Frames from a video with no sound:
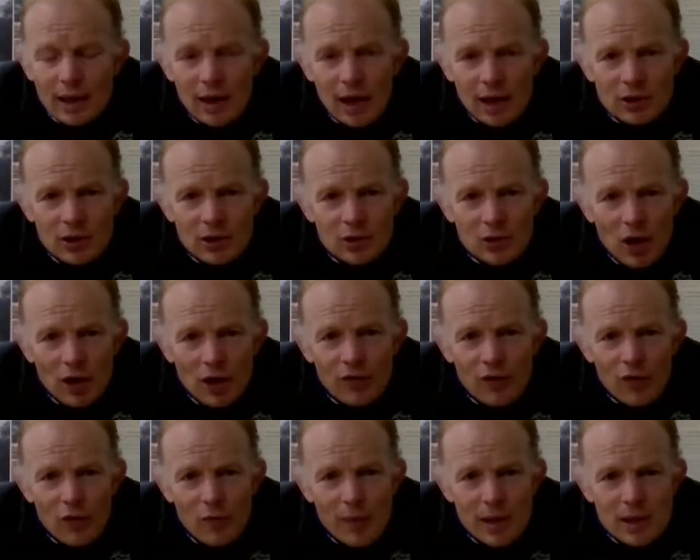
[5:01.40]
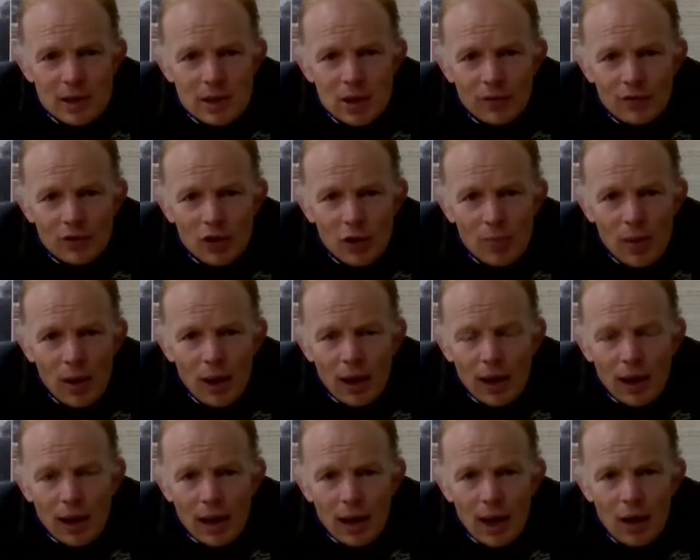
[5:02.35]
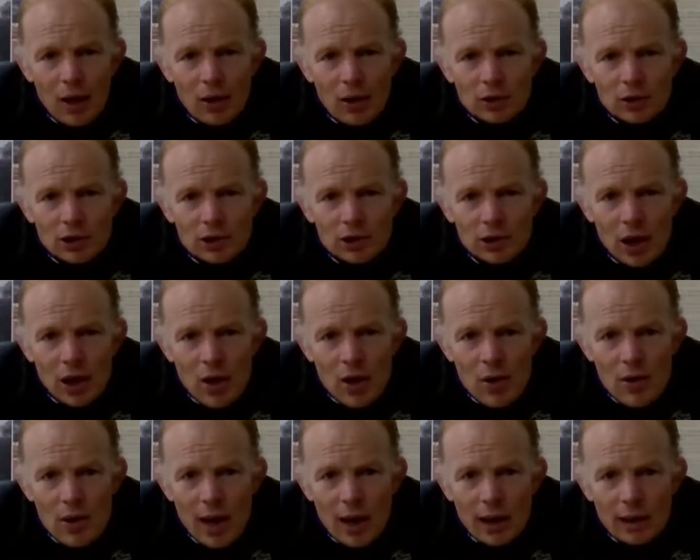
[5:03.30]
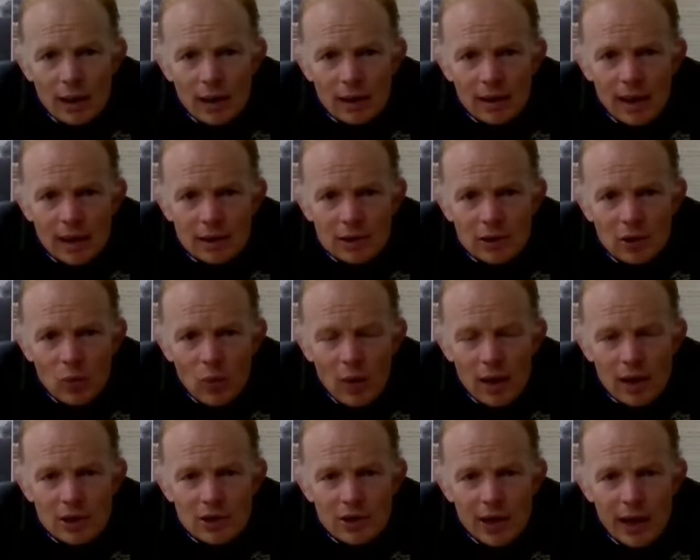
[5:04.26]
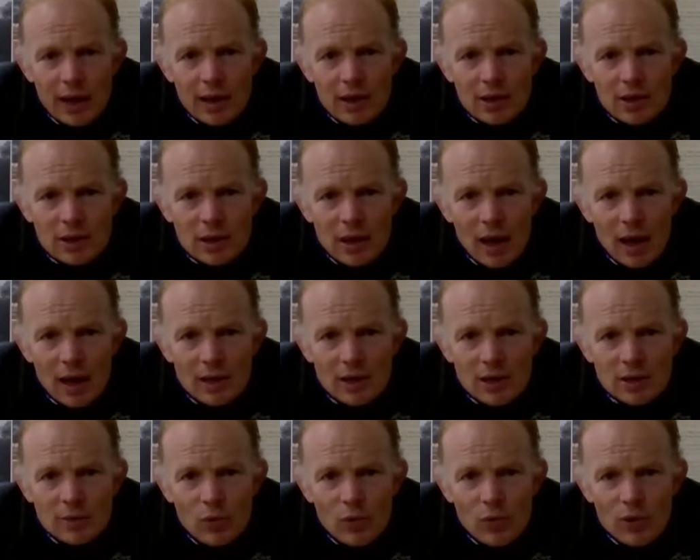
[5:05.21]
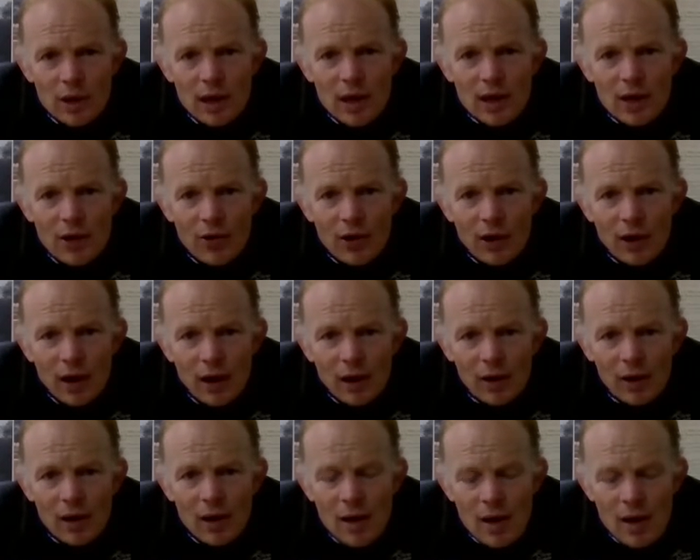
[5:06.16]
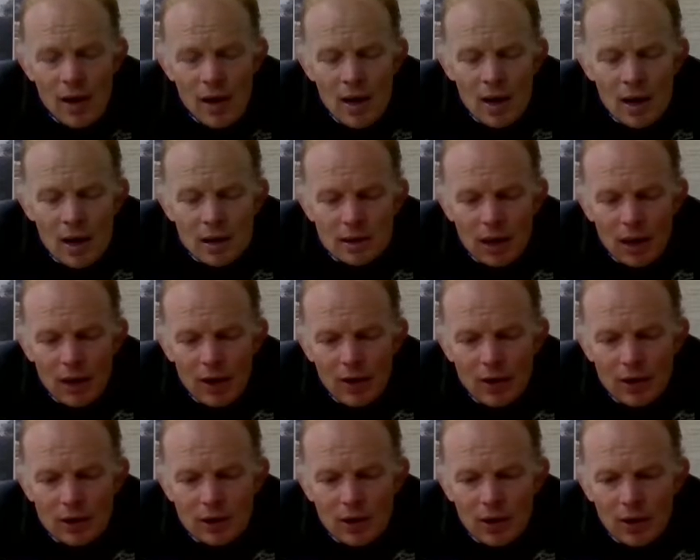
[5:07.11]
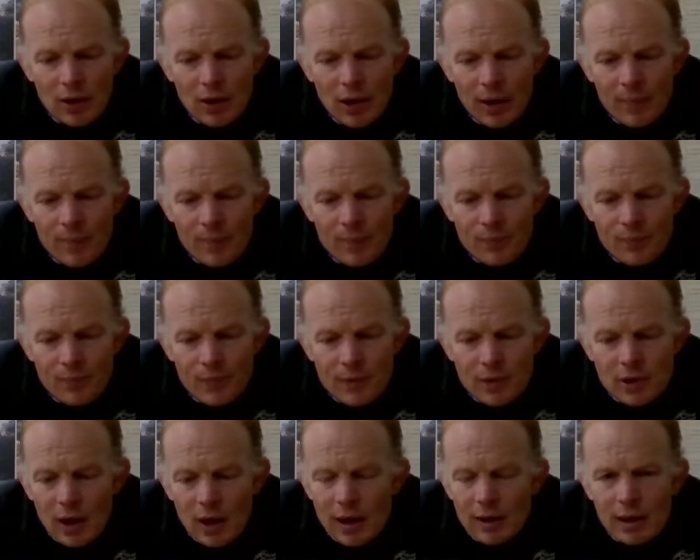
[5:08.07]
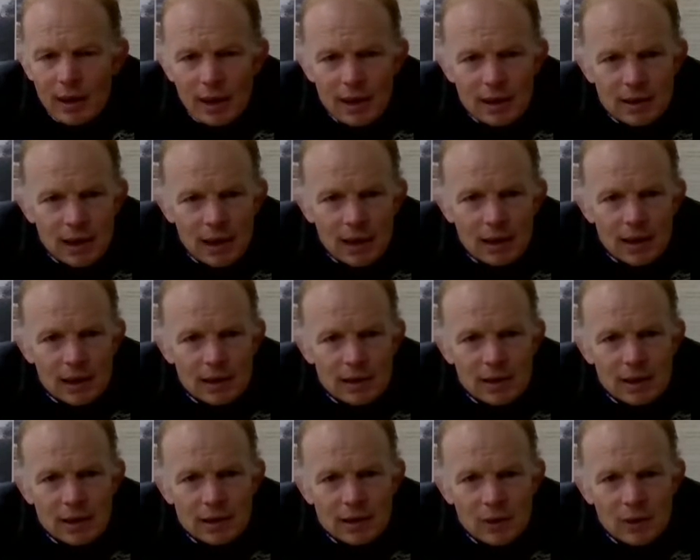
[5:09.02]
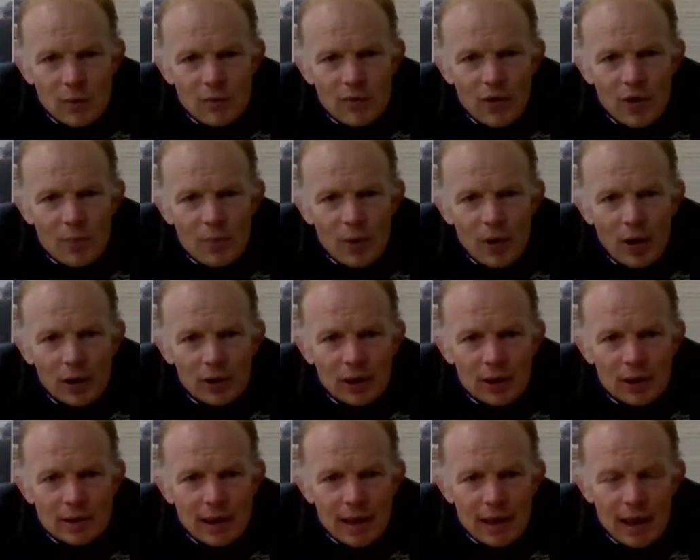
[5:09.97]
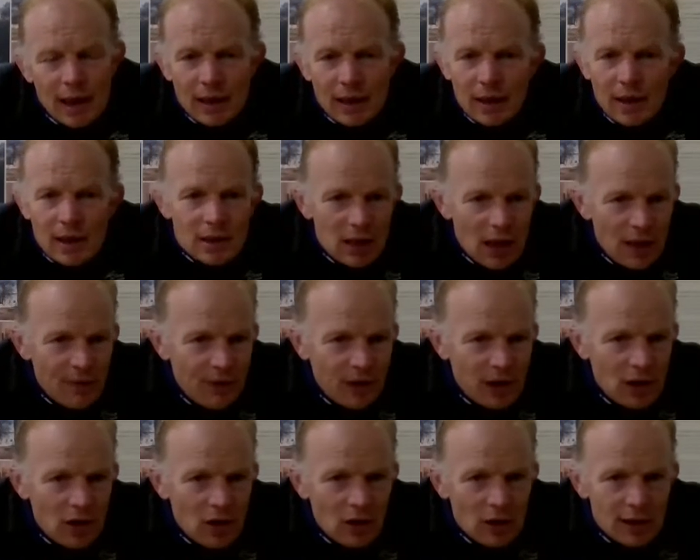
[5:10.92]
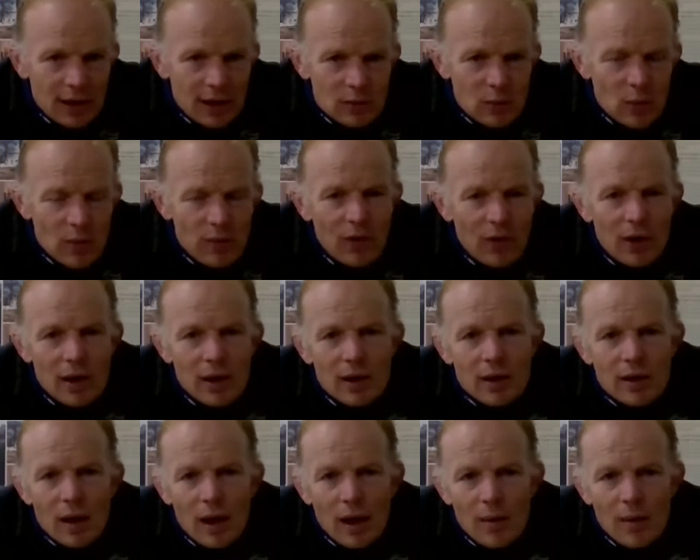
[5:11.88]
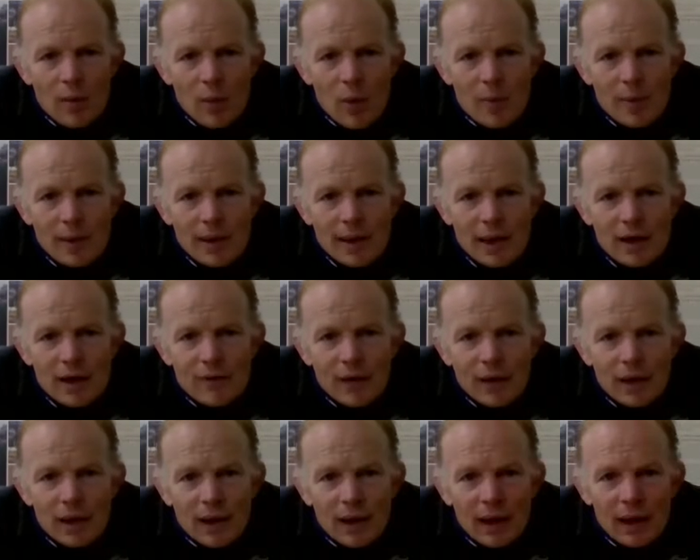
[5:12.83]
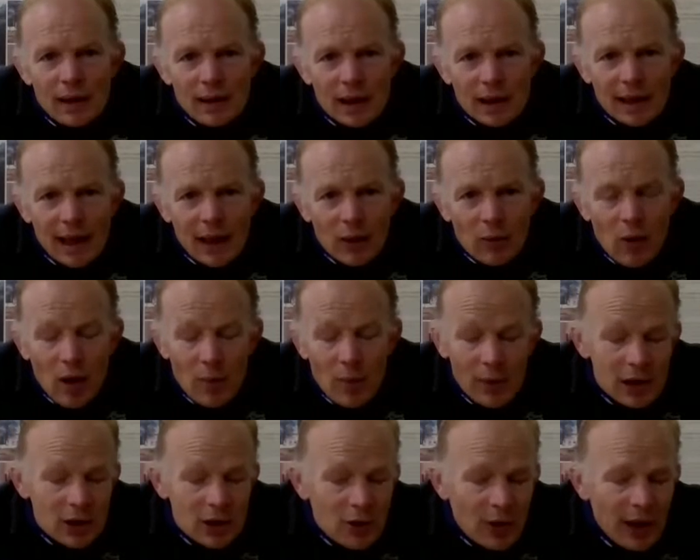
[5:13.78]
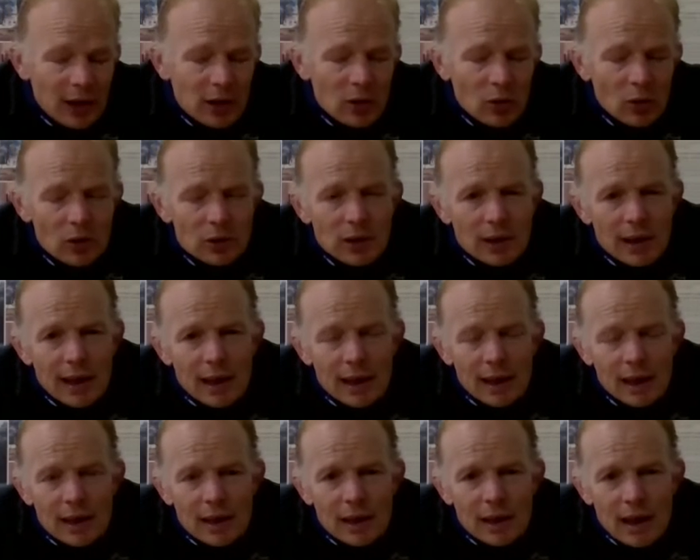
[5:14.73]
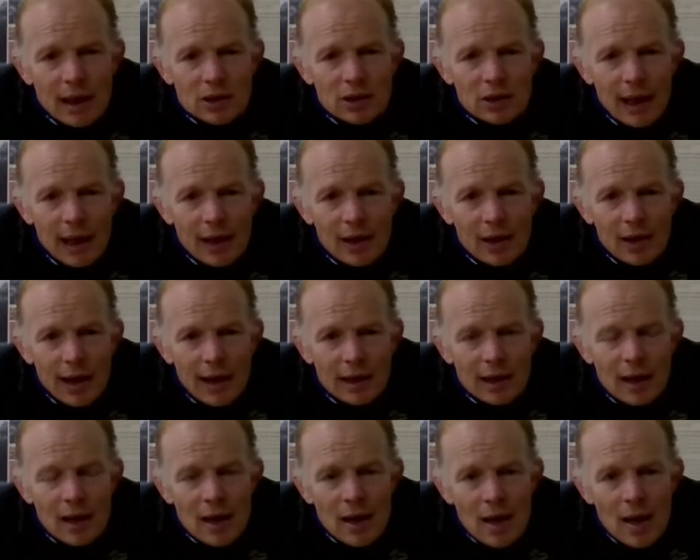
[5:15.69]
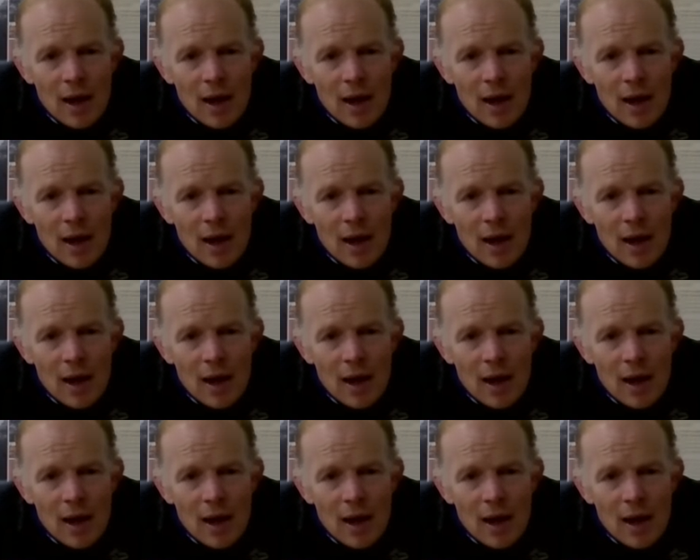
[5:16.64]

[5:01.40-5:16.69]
International Trophy for Best Sauvignon Blanc on show at the International Wine Challenge just more than a year ago. So I think it's we're very proud to say that in a South African context, we believe in the terroir, but it's great to also get an international accolade,